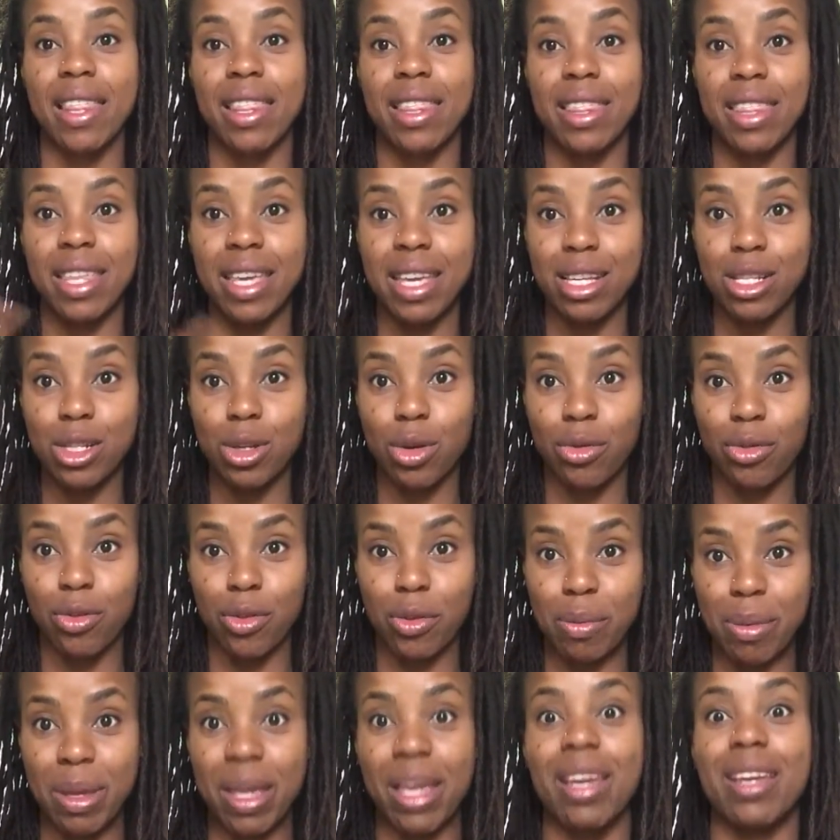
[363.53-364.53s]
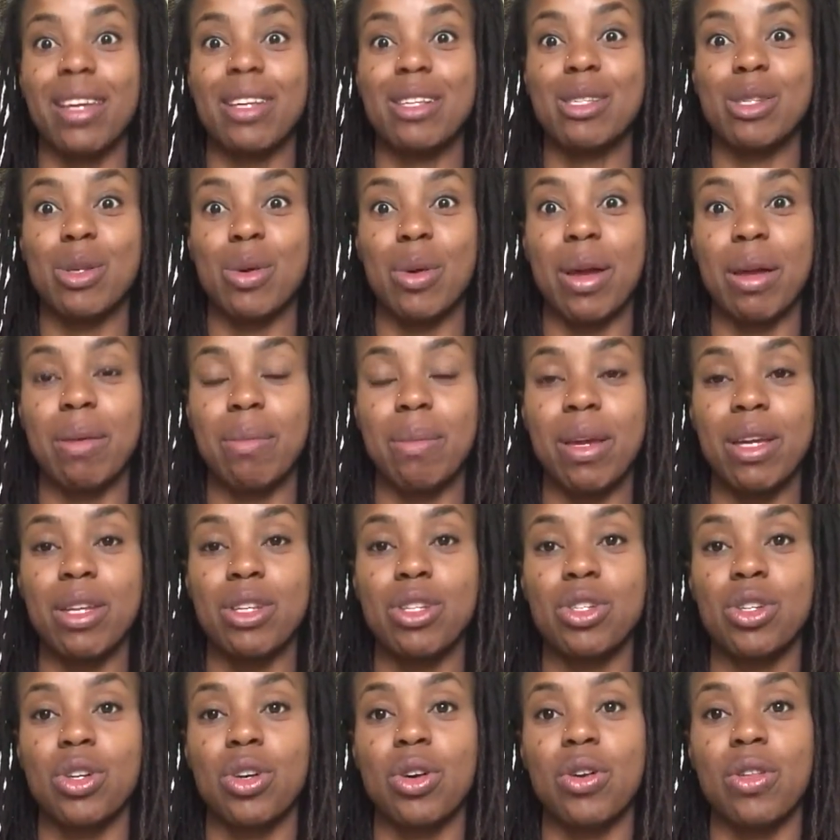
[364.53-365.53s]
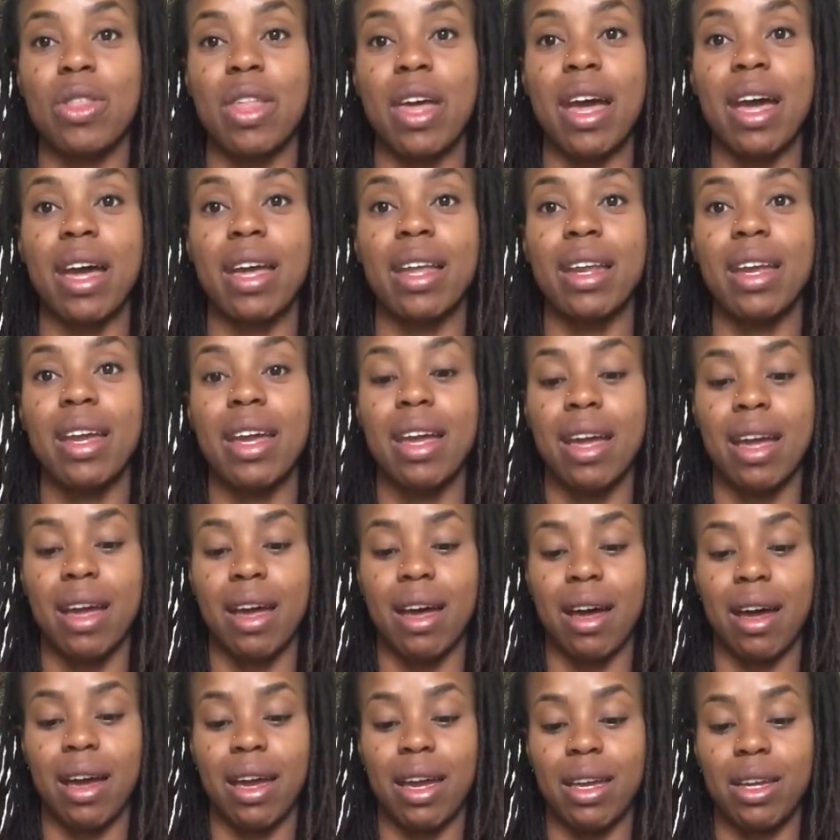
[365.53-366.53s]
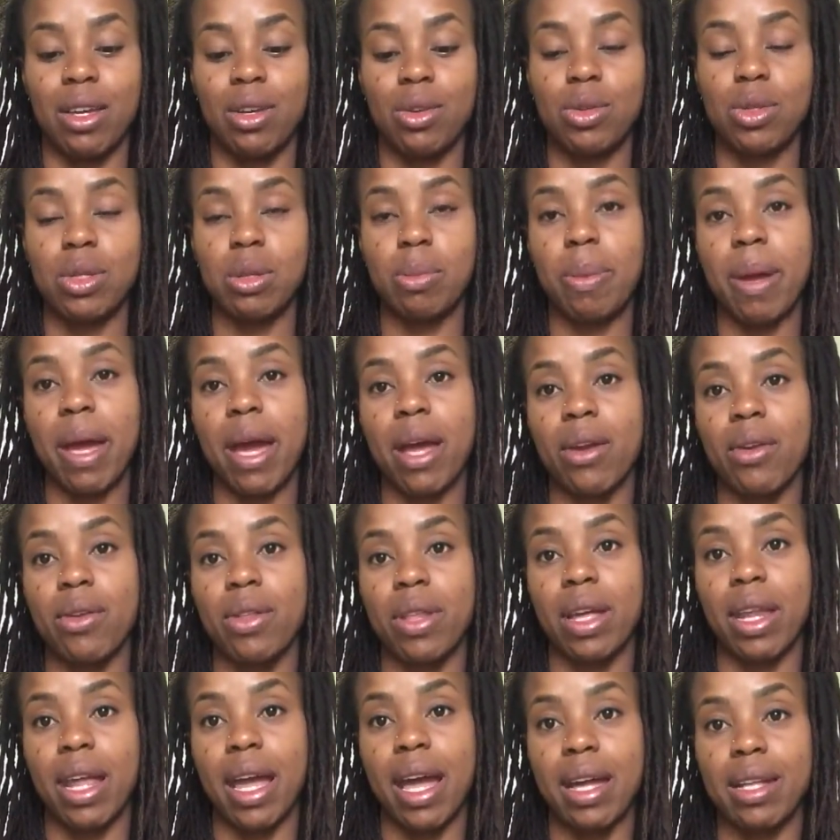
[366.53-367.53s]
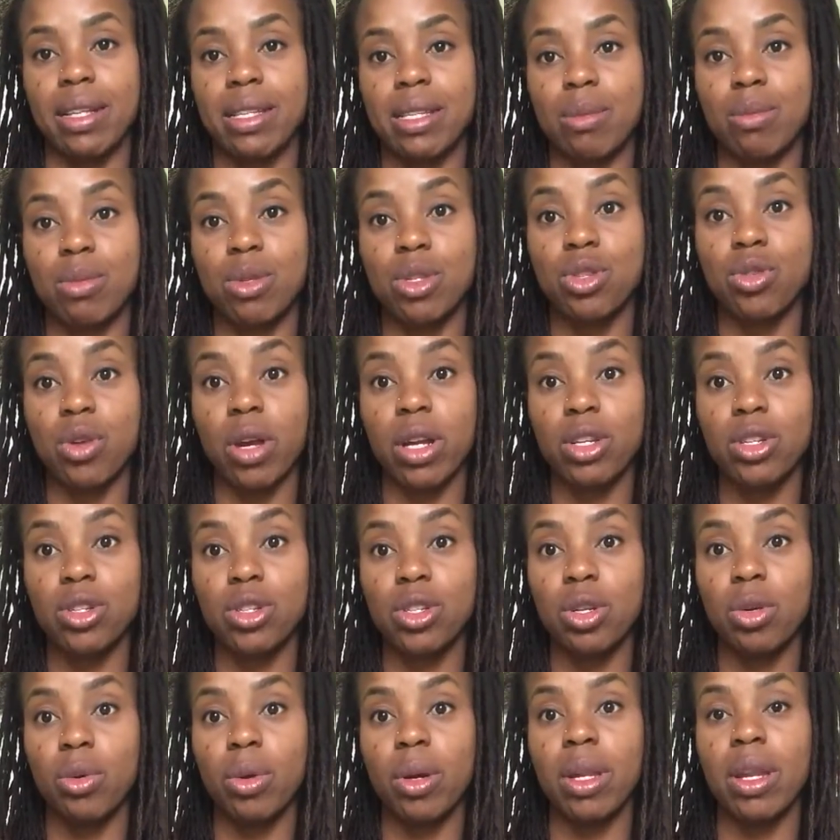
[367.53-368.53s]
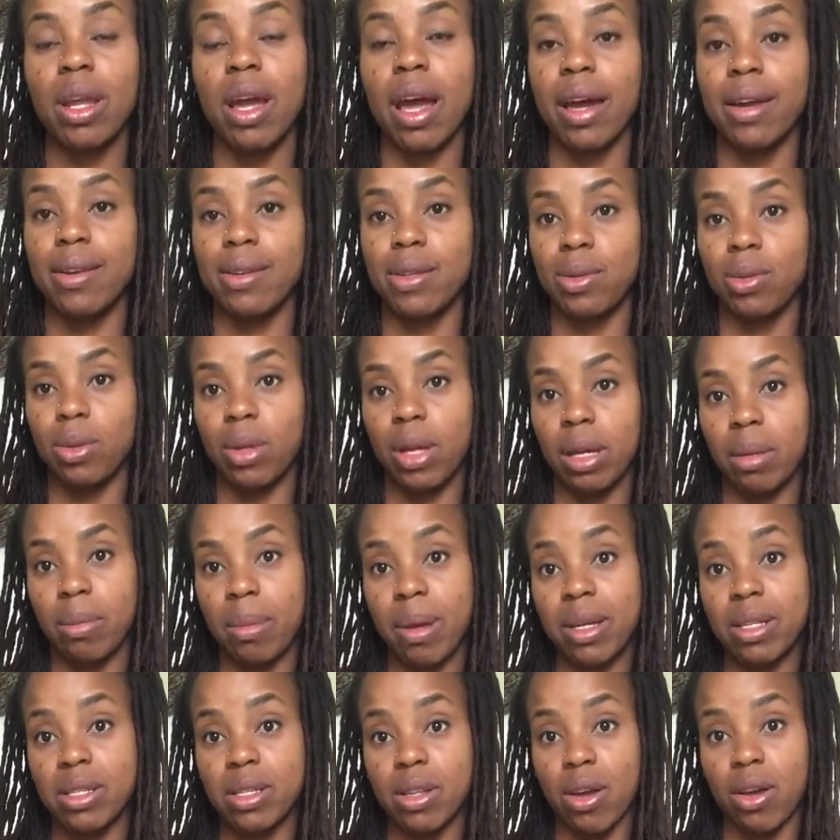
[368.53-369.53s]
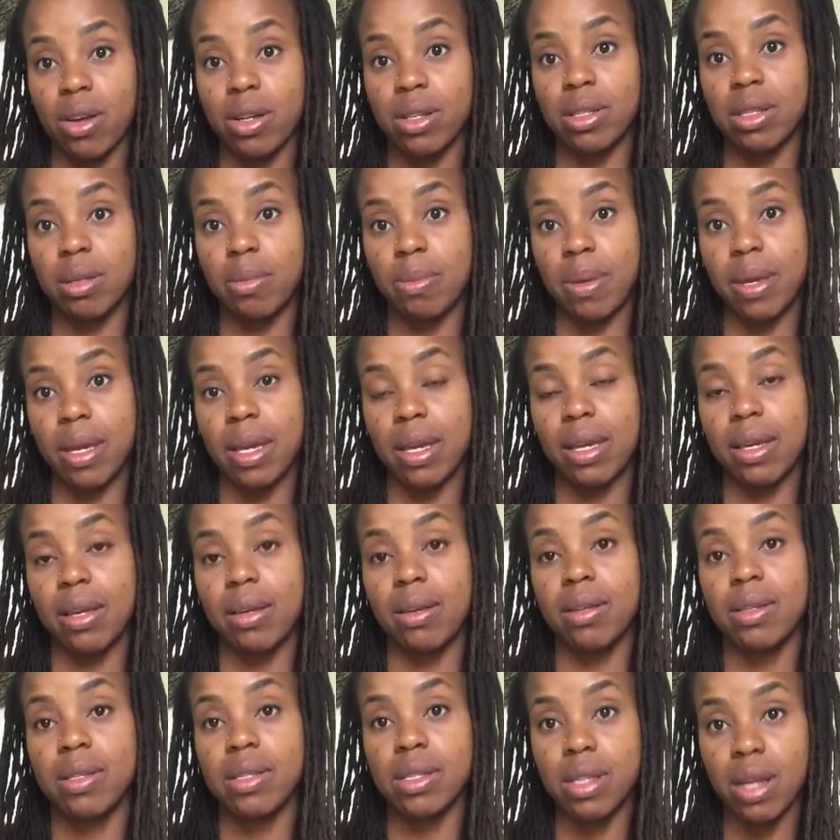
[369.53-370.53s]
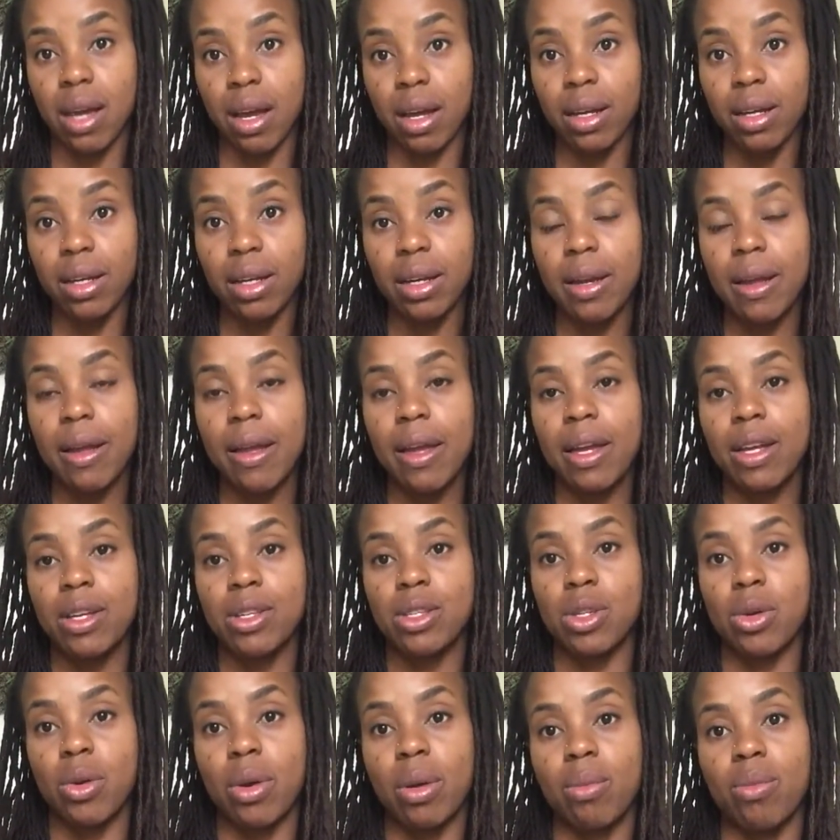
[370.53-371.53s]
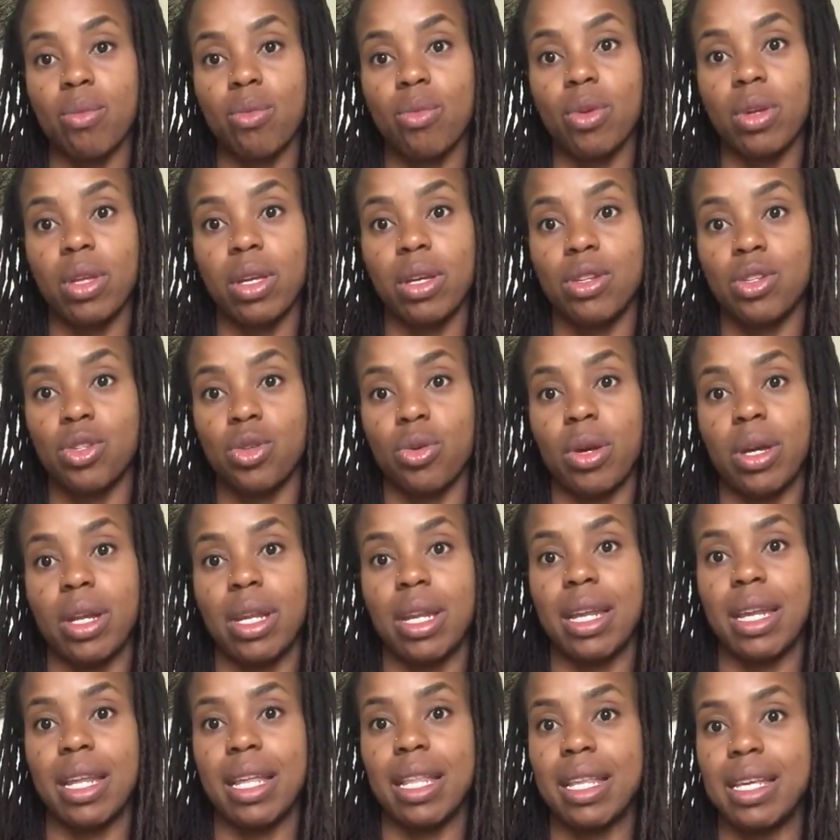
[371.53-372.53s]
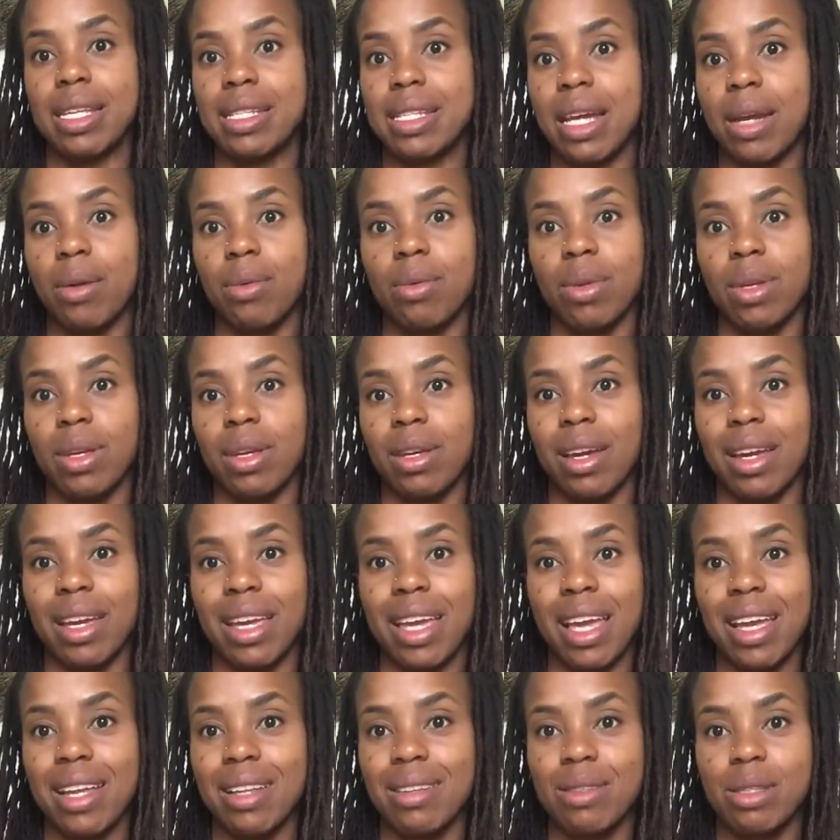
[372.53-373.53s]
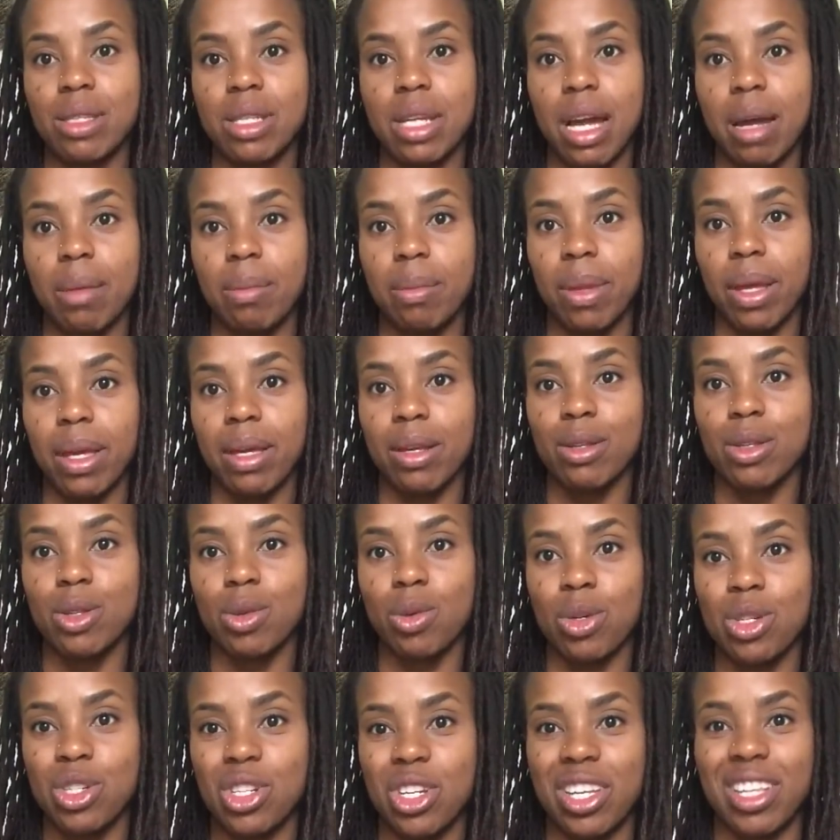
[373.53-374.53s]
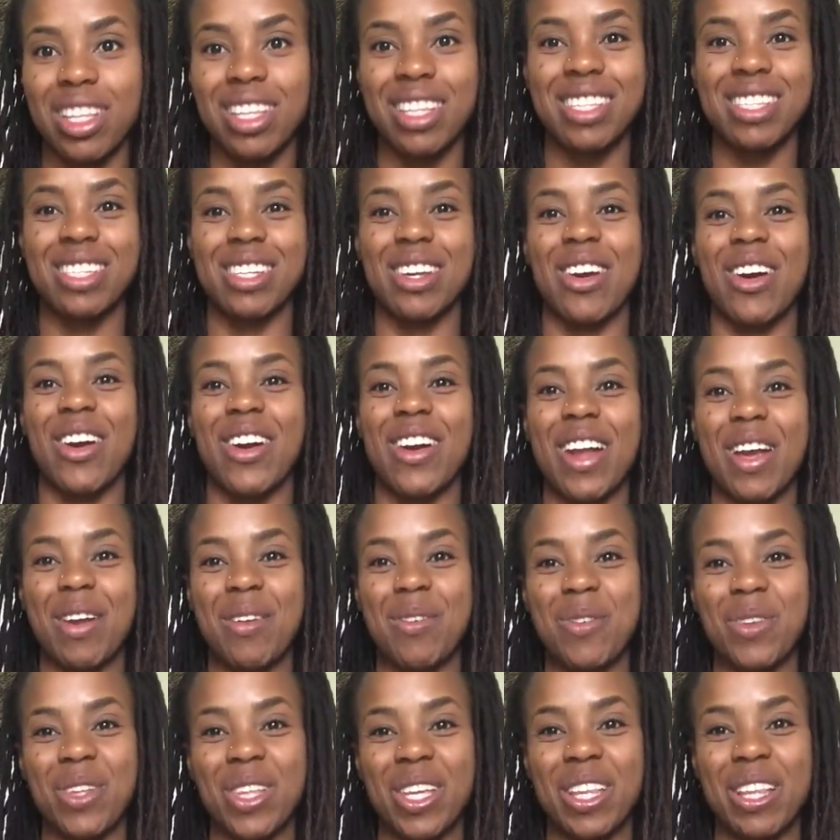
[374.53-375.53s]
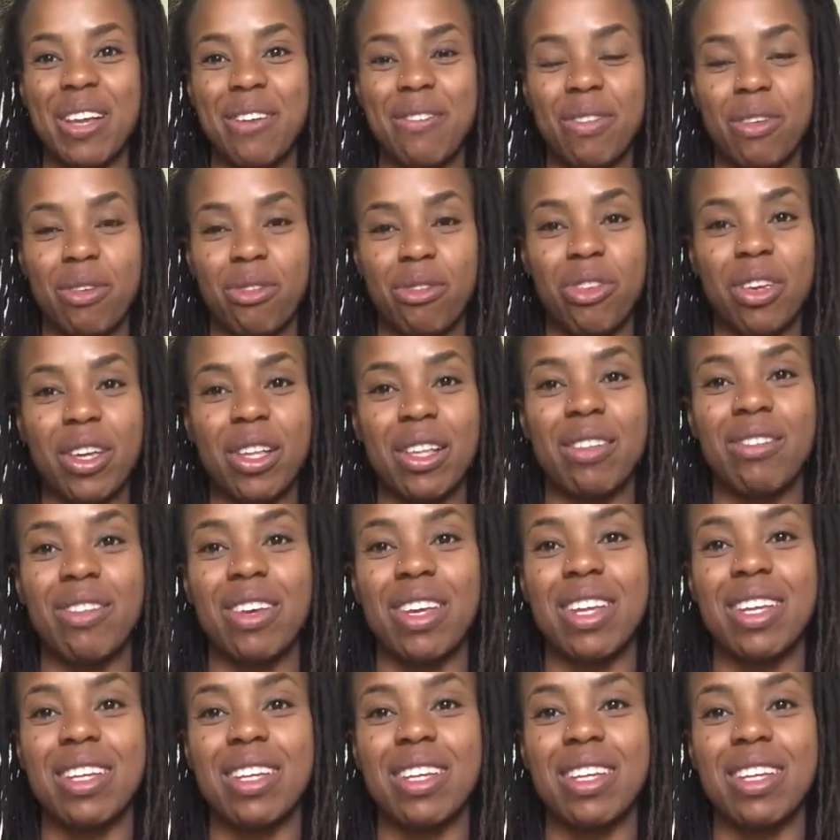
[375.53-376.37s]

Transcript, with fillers: These are for me, so I made sure that I used a pattern that had some stretch to it. I do like my socks to be snug, so I'm really enjoying knitting these. I can't stop like squishing this yarn. I really love the feel of it.